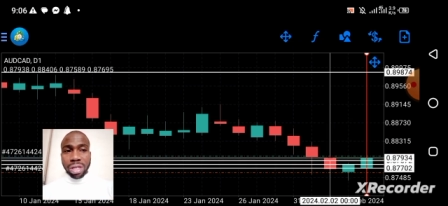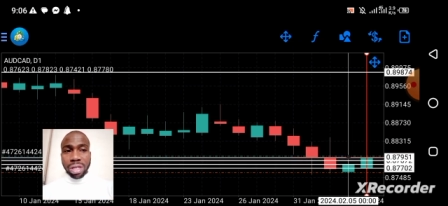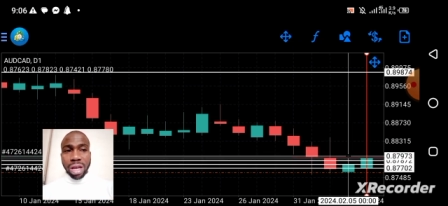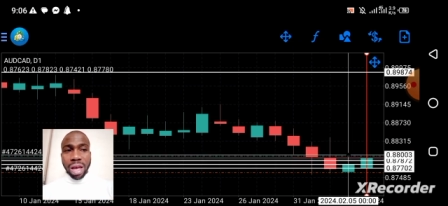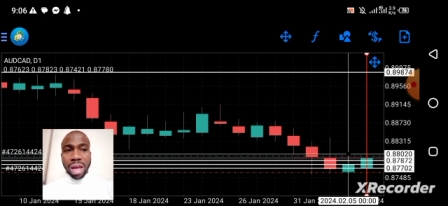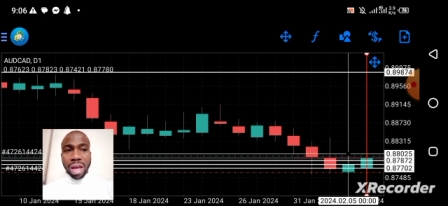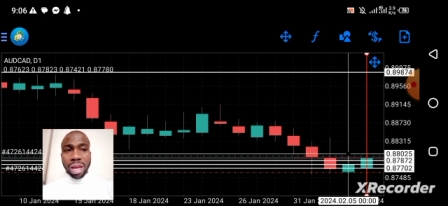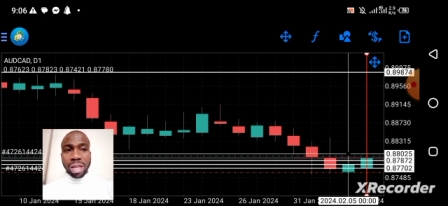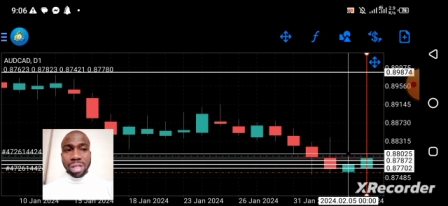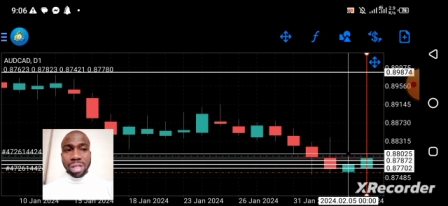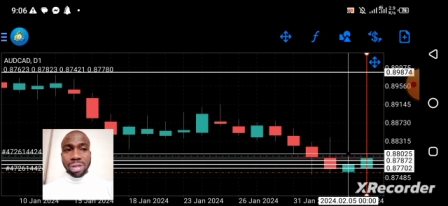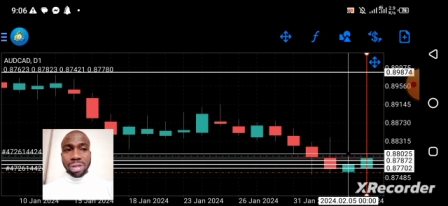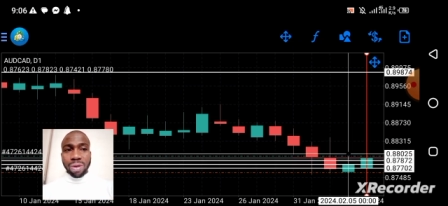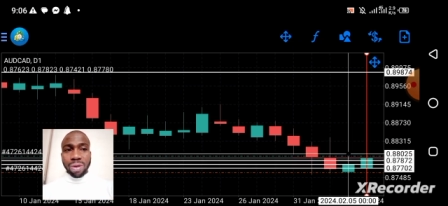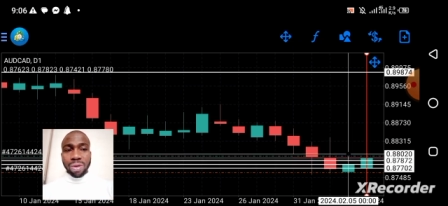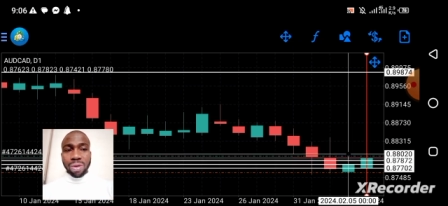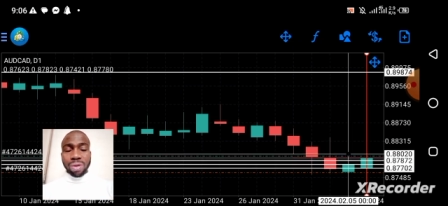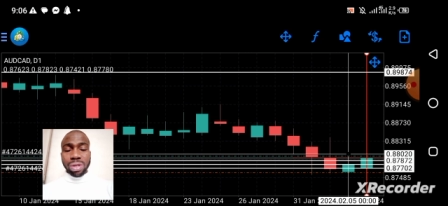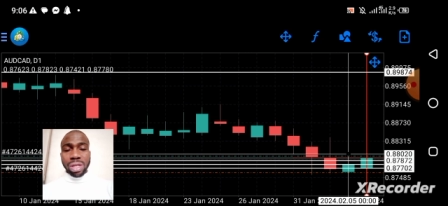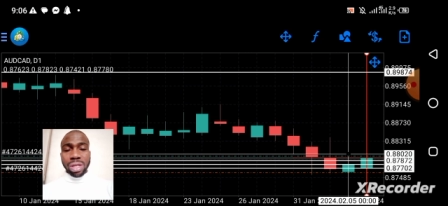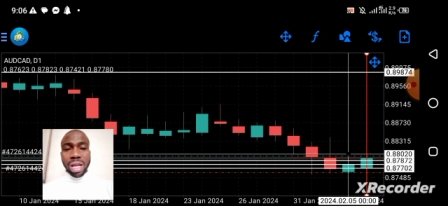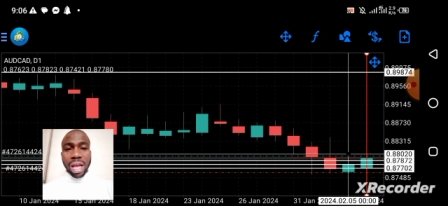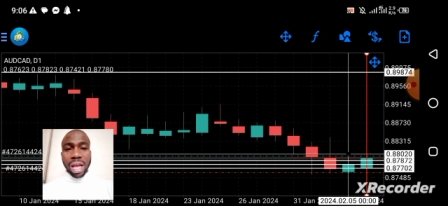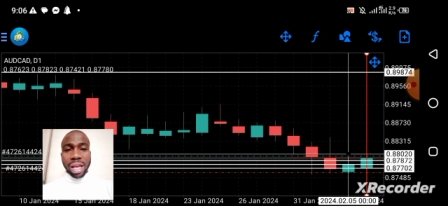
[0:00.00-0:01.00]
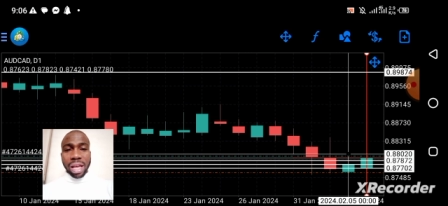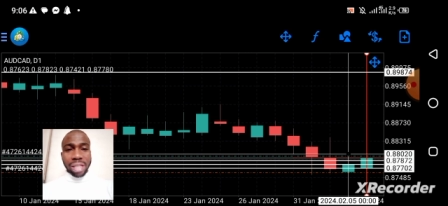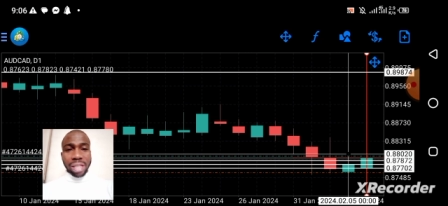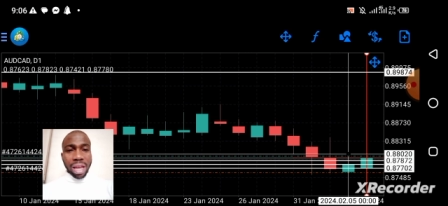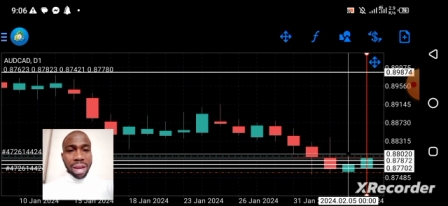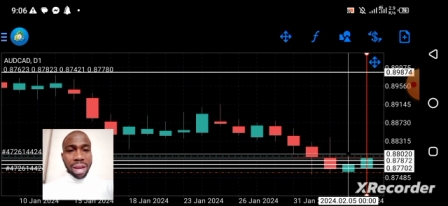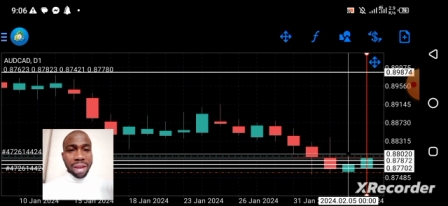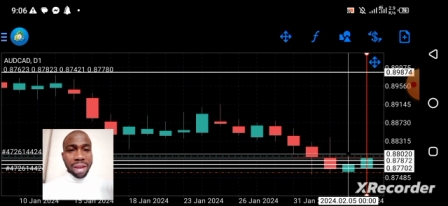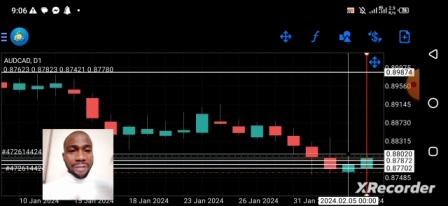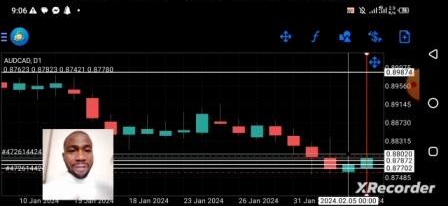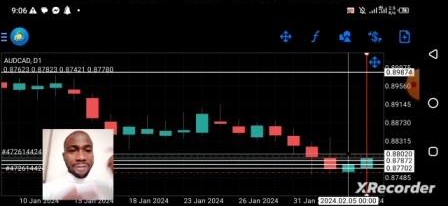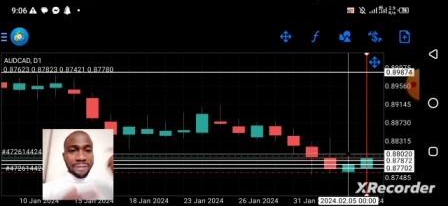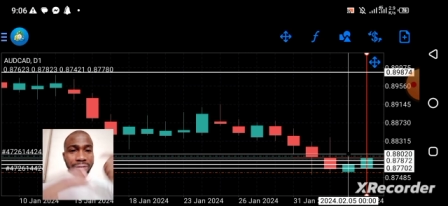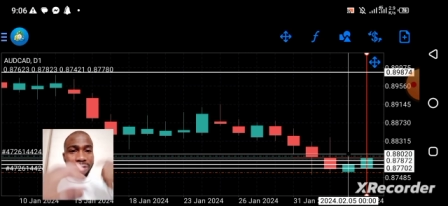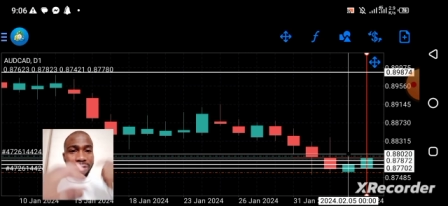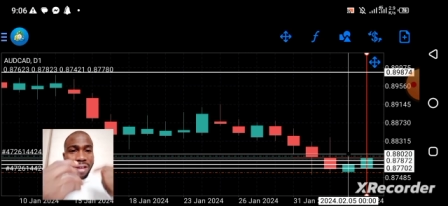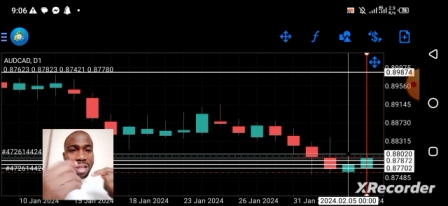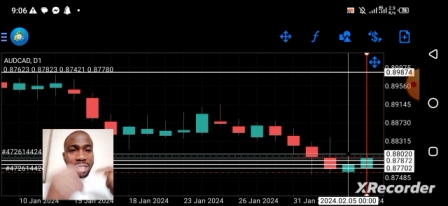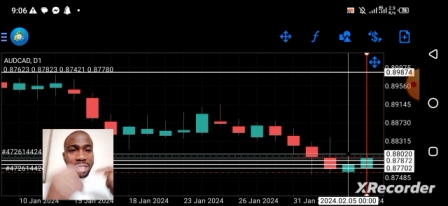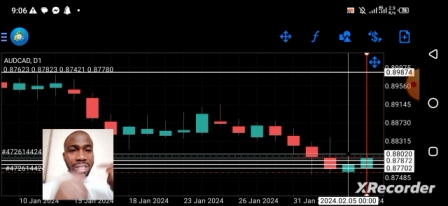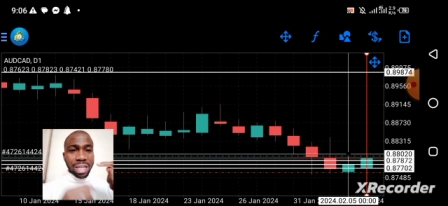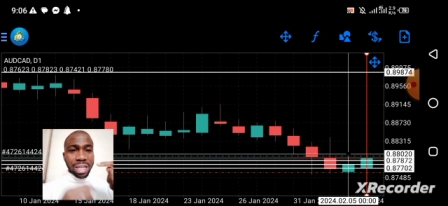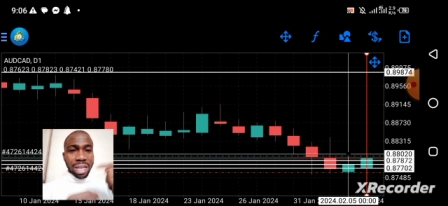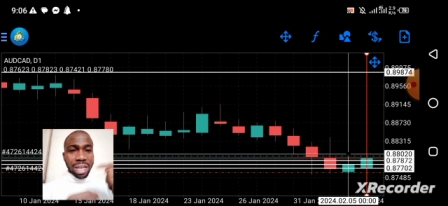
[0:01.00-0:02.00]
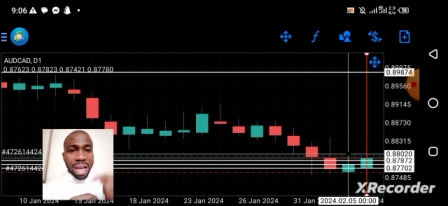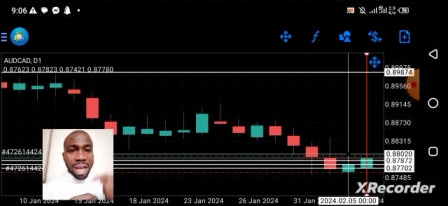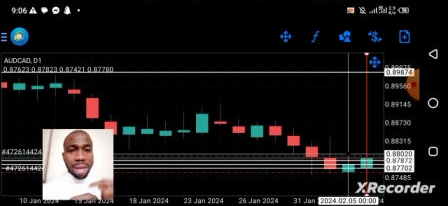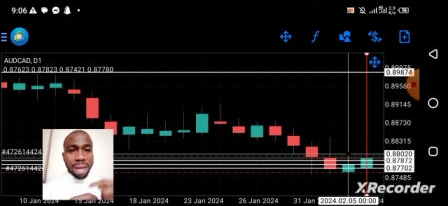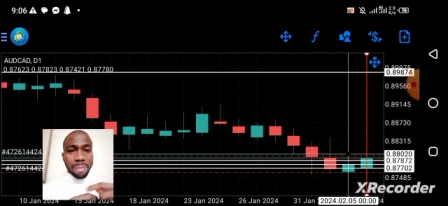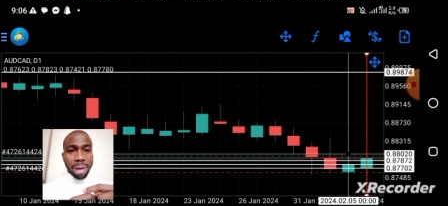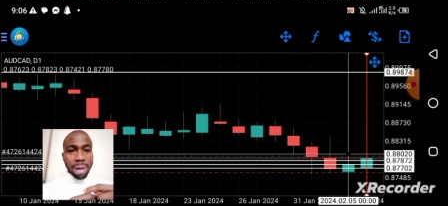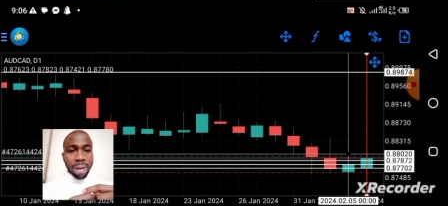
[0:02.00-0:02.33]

and it closed as an inverted hammer.